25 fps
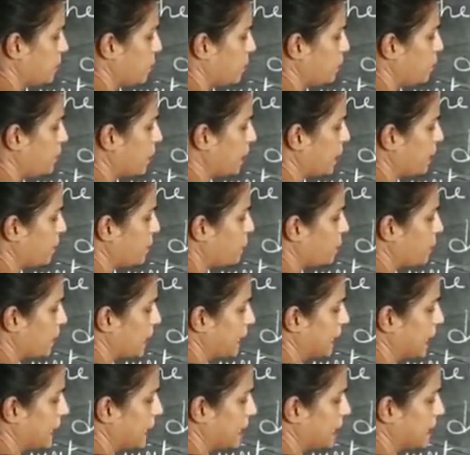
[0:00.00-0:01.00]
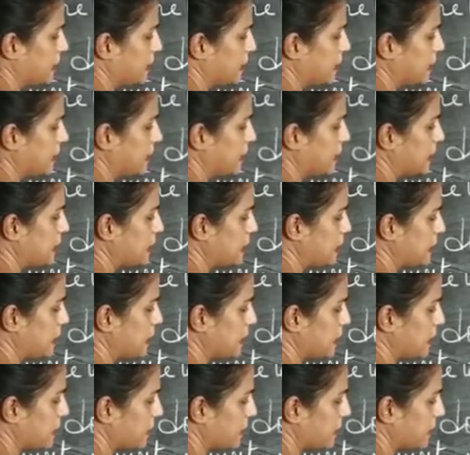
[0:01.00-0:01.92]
you have to write is didn't